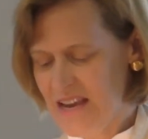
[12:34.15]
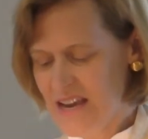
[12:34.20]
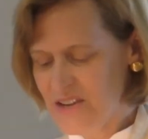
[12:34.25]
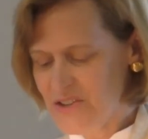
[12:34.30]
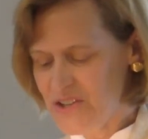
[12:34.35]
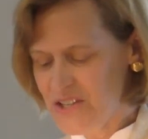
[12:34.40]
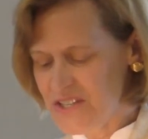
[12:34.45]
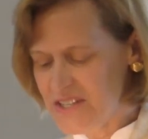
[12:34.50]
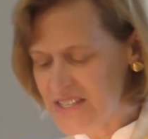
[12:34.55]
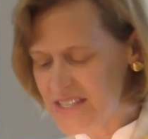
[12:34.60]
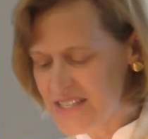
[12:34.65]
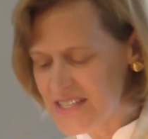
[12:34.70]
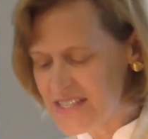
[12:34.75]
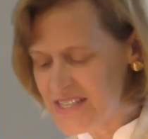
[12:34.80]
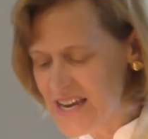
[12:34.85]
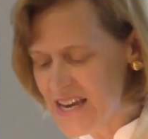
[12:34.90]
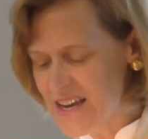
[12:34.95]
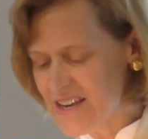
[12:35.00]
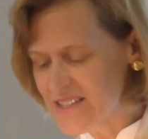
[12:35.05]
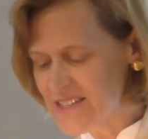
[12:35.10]
Jesus
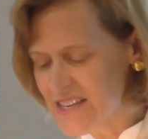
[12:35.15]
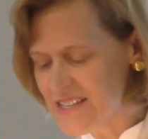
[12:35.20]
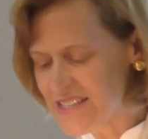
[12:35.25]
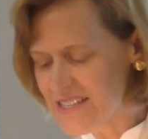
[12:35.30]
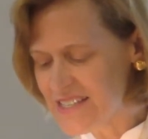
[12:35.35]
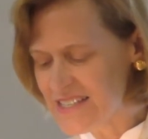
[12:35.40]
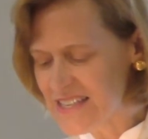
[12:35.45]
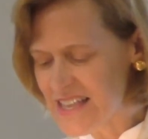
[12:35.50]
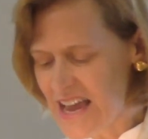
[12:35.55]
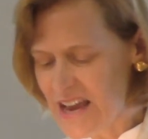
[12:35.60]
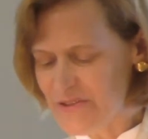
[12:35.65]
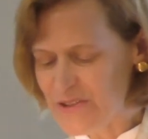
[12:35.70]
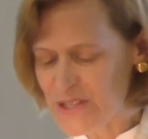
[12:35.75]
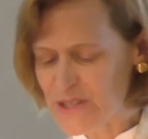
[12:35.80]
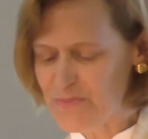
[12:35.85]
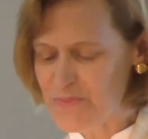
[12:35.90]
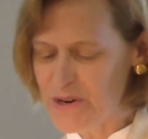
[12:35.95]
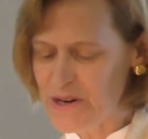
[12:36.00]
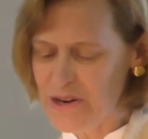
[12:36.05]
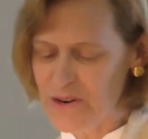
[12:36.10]
tells us his life
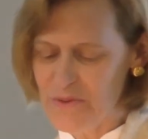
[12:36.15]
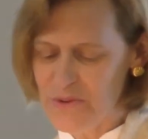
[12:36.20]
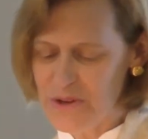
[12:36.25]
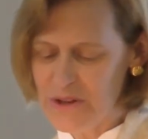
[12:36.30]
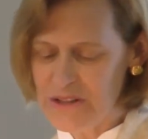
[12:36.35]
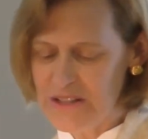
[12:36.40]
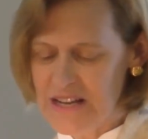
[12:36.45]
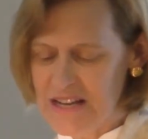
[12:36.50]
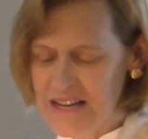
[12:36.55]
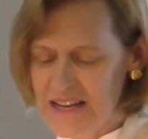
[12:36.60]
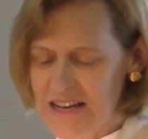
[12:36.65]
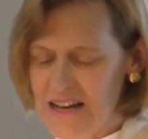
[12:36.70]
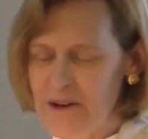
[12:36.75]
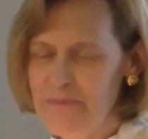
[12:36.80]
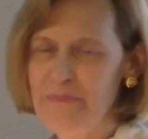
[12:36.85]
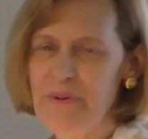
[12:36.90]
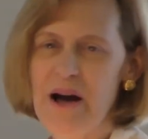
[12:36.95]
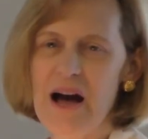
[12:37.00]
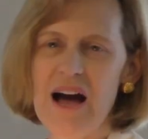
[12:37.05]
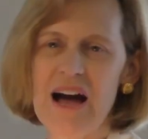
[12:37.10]
spirit will
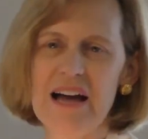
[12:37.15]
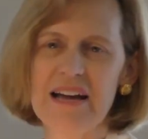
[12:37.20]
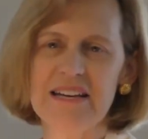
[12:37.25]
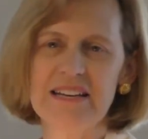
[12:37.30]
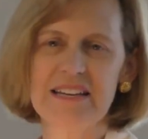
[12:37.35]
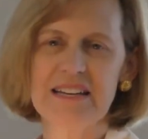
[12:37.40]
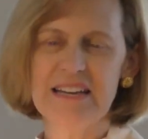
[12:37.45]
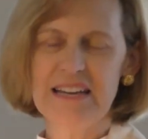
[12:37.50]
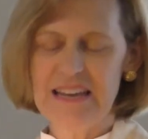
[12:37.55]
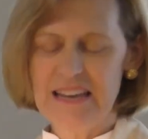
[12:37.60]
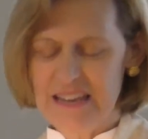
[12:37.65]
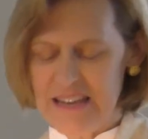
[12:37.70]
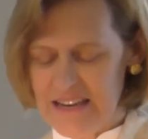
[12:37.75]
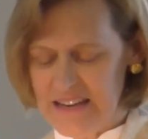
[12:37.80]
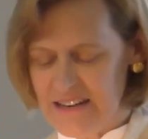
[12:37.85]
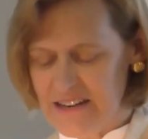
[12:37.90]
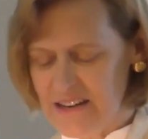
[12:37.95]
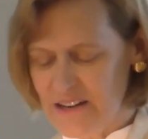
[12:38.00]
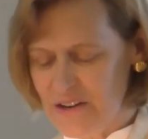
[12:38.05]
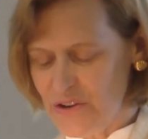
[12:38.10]
abide
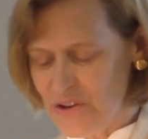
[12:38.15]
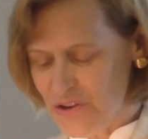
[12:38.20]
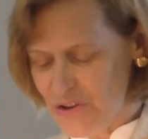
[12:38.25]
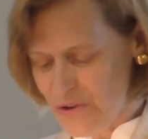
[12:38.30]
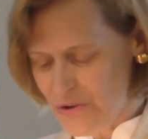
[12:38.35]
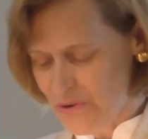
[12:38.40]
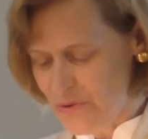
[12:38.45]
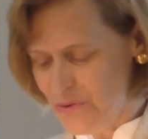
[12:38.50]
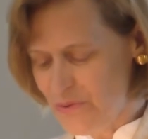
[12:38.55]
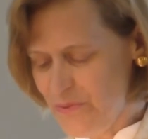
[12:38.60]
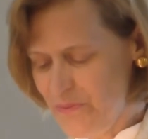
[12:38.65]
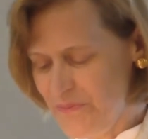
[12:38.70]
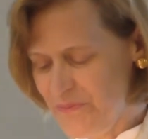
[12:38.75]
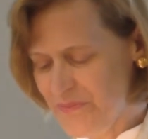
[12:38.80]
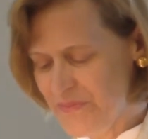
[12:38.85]
in you,